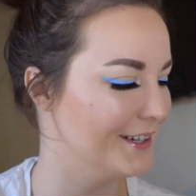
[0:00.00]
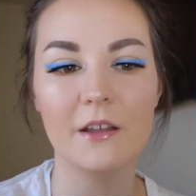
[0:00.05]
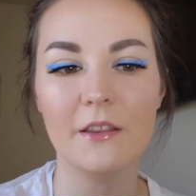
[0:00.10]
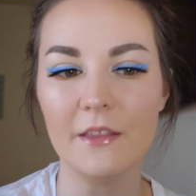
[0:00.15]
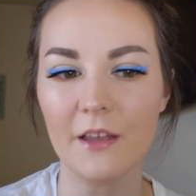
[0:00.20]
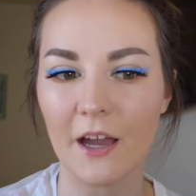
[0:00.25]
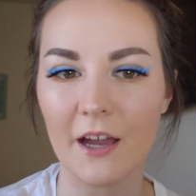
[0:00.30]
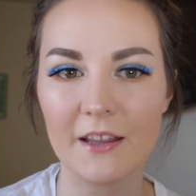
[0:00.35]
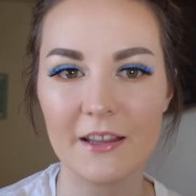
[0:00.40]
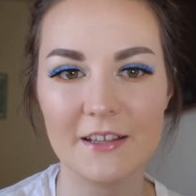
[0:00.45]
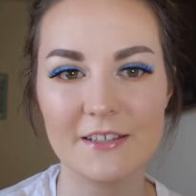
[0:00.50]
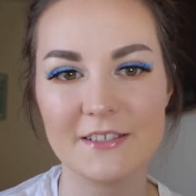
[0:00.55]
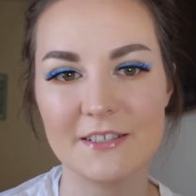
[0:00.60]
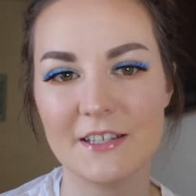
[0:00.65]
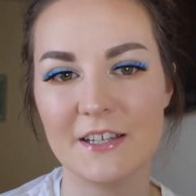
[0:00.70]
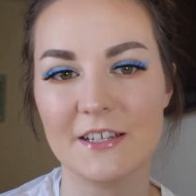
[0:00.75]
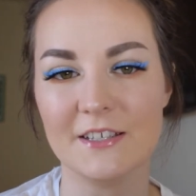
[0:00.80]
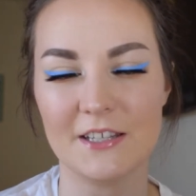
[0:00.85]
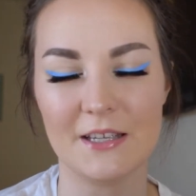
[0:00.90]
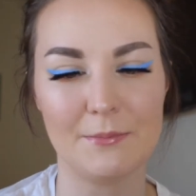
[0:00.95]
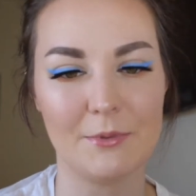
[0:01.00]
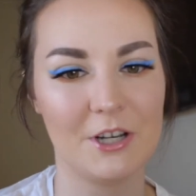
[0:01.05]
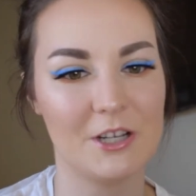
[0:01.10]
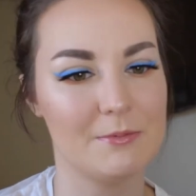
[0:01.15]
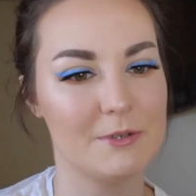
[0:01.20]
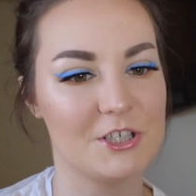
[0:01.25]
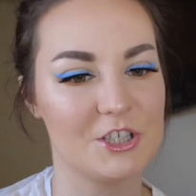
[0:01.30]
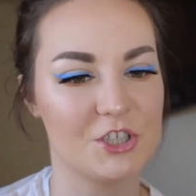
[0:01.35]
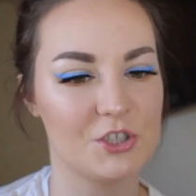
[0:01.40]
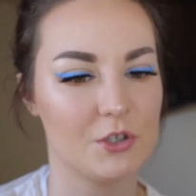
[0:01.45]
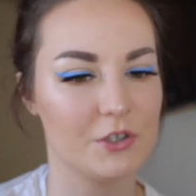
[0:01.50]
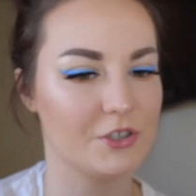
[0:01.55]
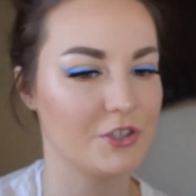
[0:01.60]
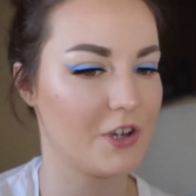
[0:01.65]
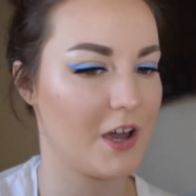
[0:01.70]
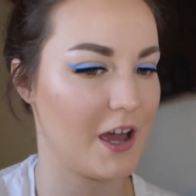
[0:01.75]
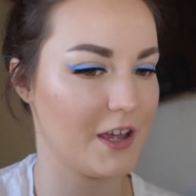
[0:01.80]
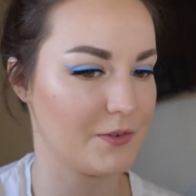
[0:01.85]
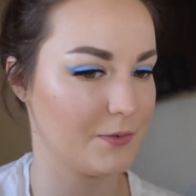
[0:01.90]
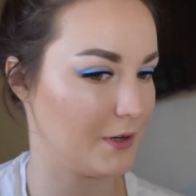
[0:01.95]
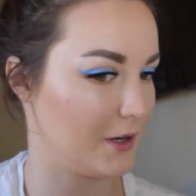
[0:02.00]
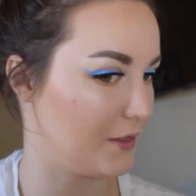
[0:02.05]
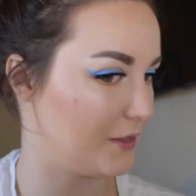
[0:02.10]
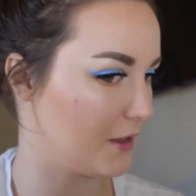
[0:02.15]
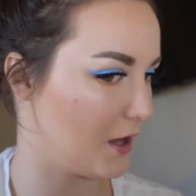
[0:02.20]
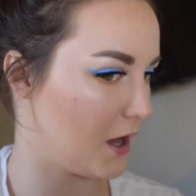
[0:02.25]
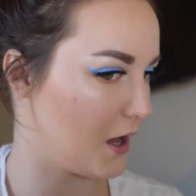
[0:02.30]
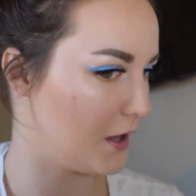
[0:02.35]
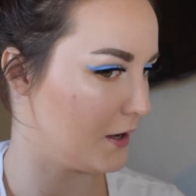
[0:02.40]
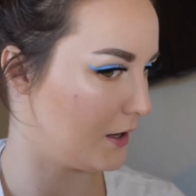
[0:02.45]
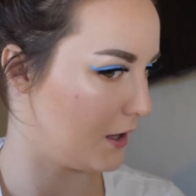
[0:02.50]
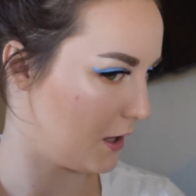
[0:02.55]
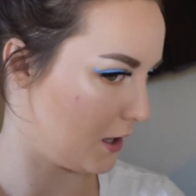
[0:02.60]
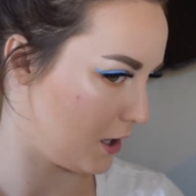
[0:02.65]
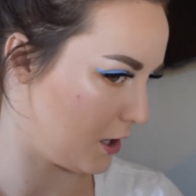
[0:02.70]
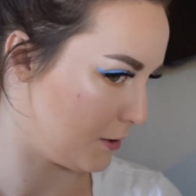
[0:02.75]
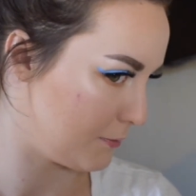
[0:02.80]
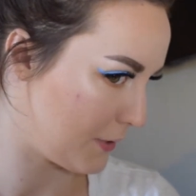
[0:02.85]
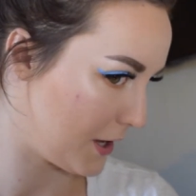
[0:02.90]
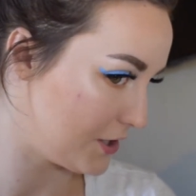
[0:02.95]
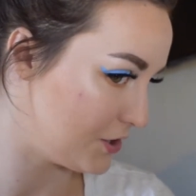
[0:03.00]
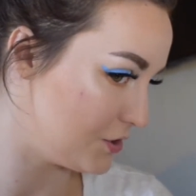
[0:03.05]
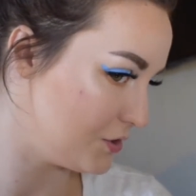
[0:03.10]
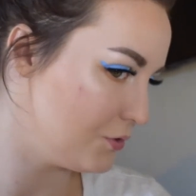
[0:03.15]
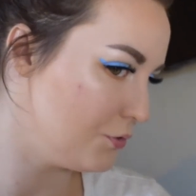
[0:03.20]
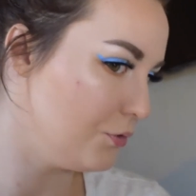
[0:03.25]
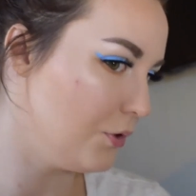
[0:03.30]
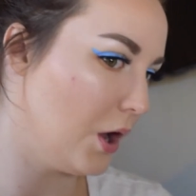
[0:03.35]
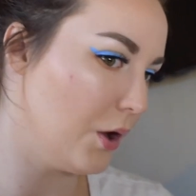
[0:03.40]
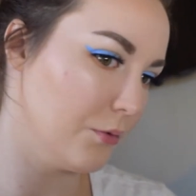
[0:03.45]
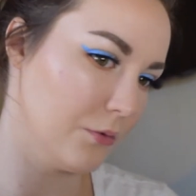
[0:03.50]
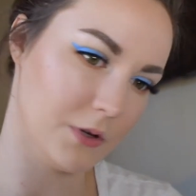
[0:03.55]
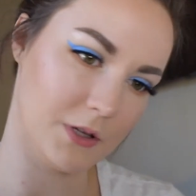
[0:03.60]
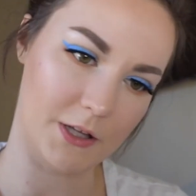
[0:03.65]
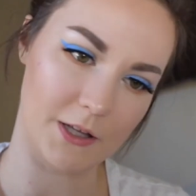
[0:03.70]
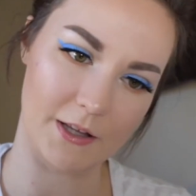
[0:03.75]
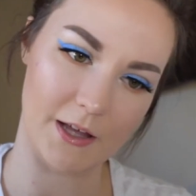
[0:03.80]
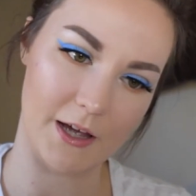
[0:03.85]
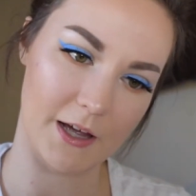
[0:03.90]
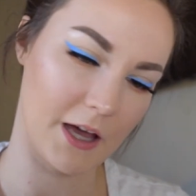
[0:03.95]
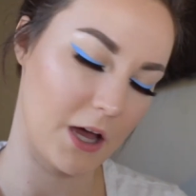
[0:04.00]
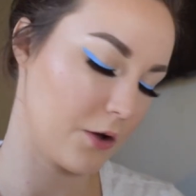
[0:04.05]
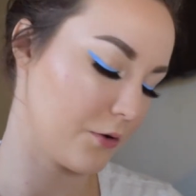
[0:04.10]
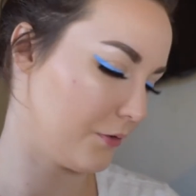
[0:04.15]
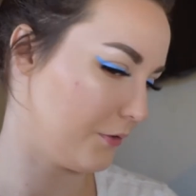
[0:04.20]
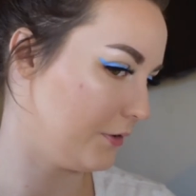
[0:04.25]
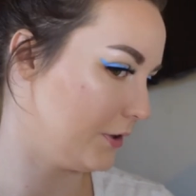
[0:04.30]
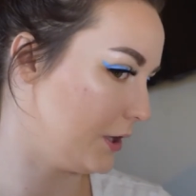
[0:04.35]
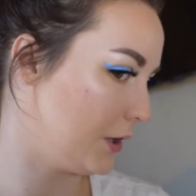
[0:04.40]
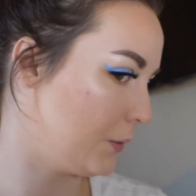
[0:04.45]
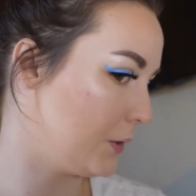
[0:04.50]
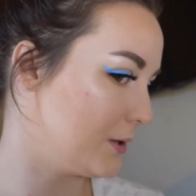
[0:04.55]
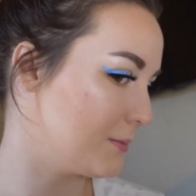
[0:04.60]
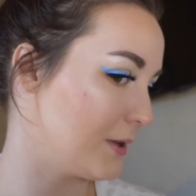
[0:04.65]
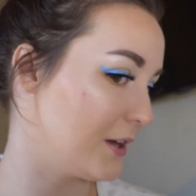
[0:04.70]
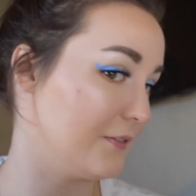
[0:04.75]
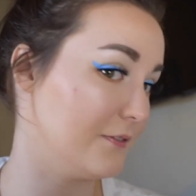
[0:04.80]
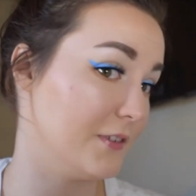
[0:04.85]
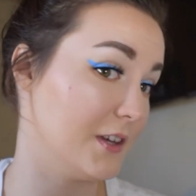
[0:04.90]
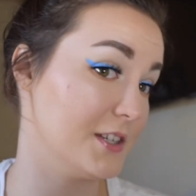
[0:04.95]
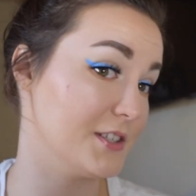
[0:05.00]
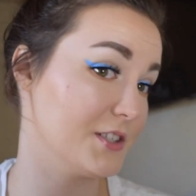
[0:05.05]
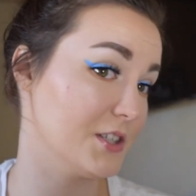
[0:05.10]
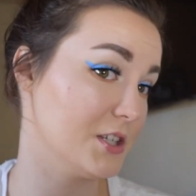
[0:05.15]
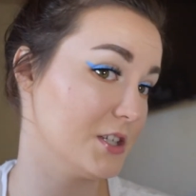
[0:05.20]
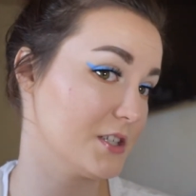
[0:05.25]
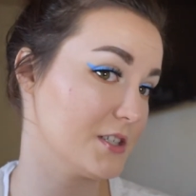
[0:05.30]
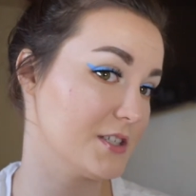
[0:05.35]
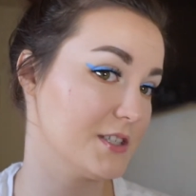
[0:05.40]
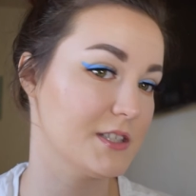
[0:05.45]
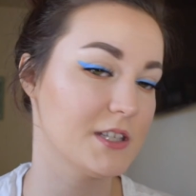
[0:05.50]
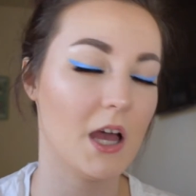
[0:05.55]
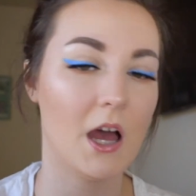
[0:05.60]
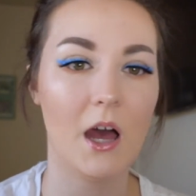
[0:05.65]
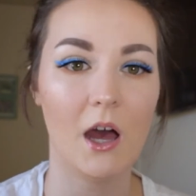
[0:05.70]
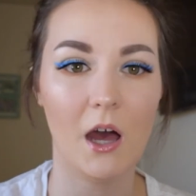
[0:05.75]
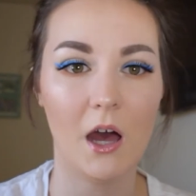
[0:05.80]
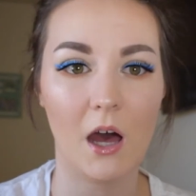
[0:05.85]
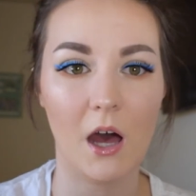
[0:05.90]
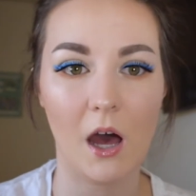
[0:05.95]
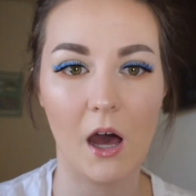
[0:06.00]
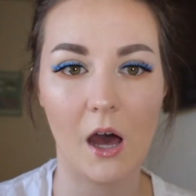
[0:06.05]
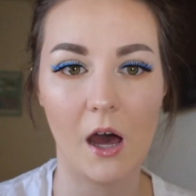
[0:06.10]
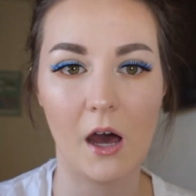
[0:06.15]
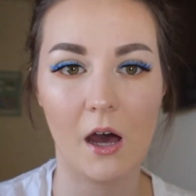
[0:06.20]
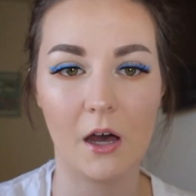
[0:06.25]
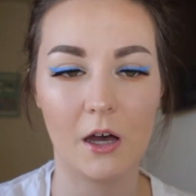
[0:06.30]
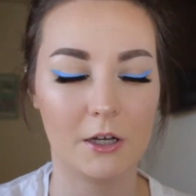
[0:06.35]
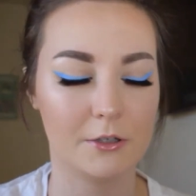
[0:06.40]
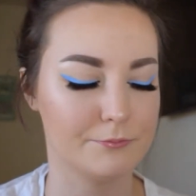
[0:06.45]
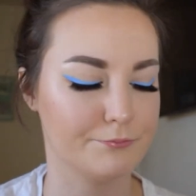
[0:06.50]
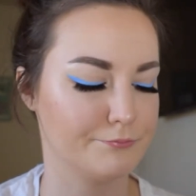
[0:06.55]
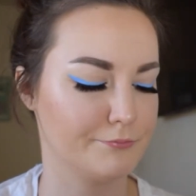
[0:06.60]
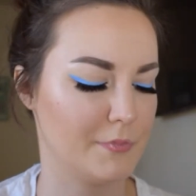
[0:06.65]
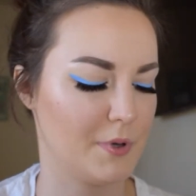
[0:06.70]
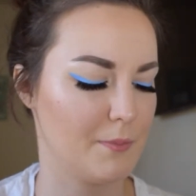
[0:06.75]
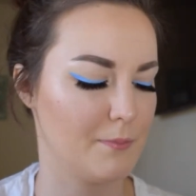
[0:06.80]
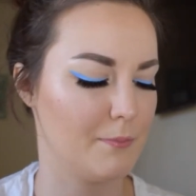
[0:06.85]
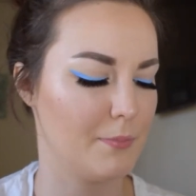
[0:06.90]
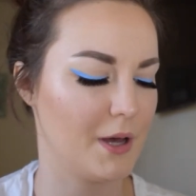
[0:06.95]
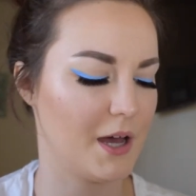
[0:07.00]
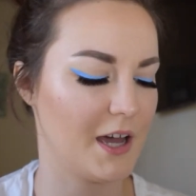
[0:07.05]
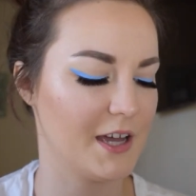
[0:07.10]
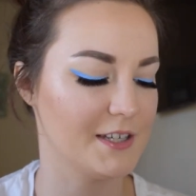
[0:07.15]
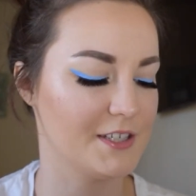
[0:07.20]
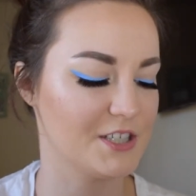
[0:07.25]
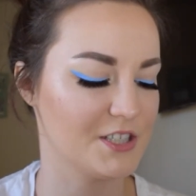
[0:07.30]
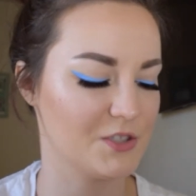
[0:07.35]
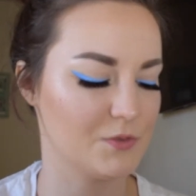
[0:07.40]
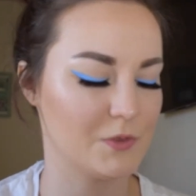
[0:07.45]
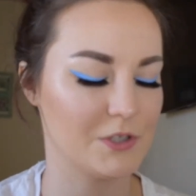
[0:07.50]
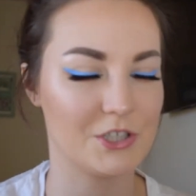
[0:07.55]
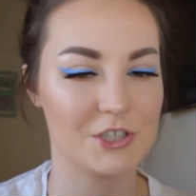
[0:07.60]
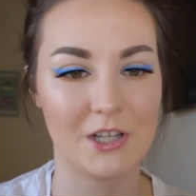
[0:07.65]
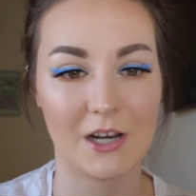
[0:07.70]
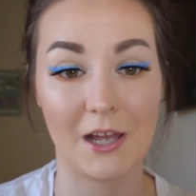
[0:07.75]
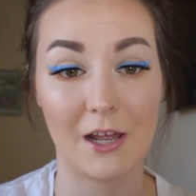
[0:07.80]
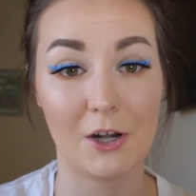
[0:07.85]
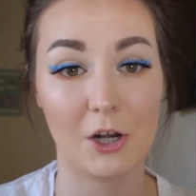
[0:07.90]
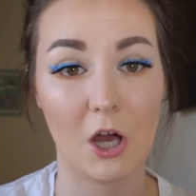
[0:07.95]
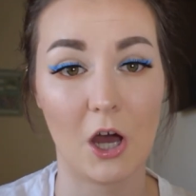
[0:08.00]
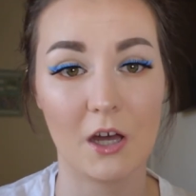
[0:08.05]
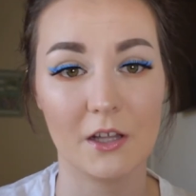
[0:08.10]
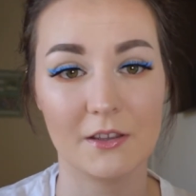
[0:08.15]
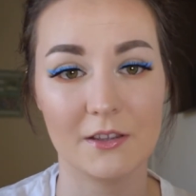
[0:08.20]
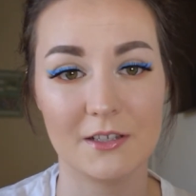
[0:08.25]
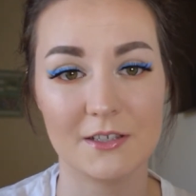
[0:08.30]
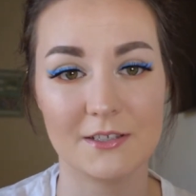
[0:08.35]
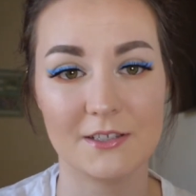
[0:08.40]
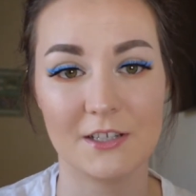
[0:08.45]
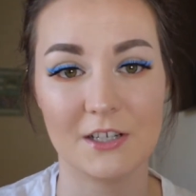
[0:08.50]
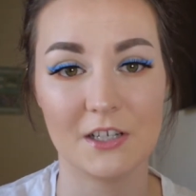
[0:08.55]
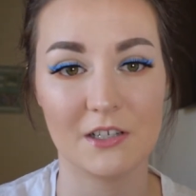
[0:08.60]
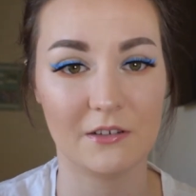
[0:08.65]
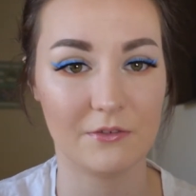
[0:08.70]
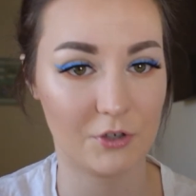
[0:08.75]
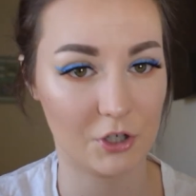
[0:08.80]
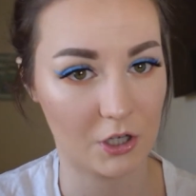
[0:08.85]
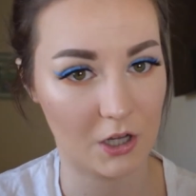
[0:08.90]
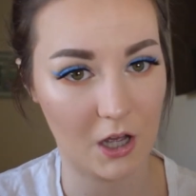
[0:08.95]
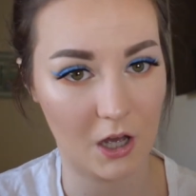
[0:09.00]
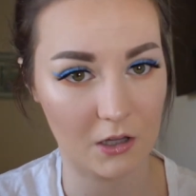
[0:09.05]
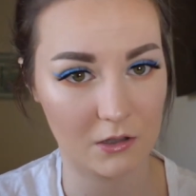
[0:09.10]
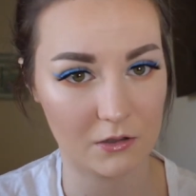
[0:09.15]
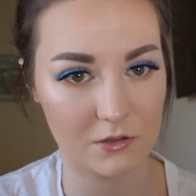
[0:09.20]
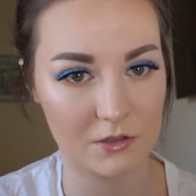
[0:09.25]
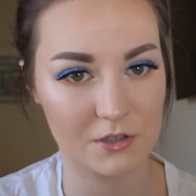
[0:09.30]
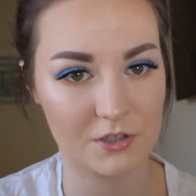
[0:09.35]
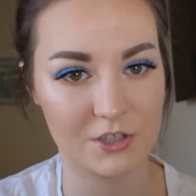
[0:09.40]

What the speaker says: The highlight sticks, I pretty much told you guys what I thought. I do really like how glowy my face looks, but I just wish that I had gotten this in a different color.